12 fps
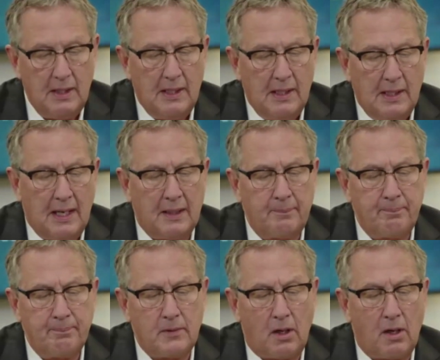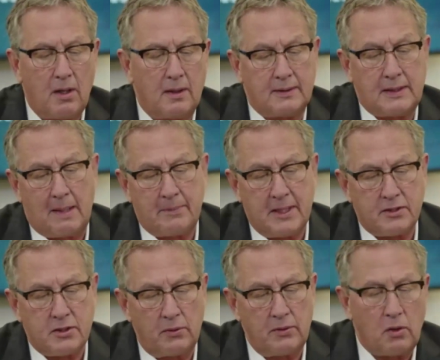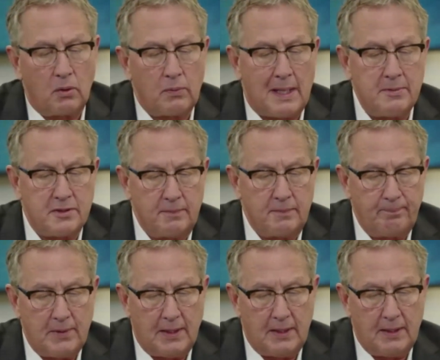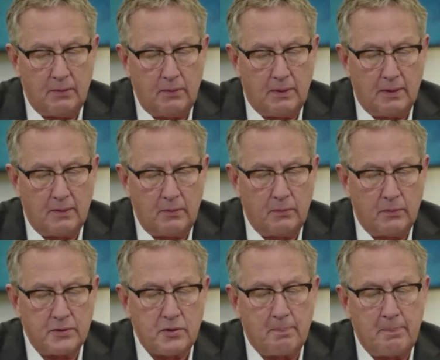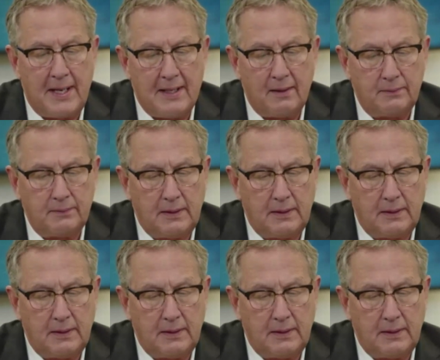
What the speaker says: Comtech's own Nicole Robinson was on a panel